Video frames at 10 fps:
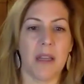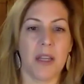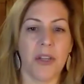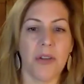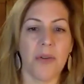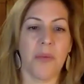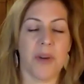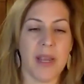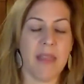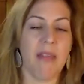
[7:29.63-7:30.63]
you
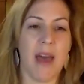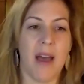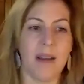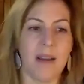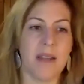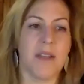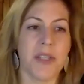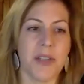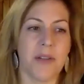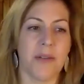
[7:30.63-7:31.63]
bring that
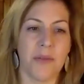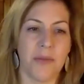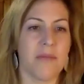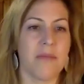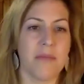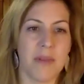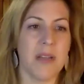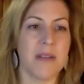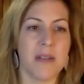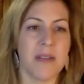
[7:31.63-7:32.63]
into
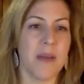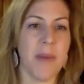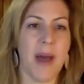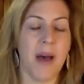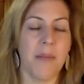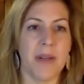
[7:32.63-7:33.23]
DPAP.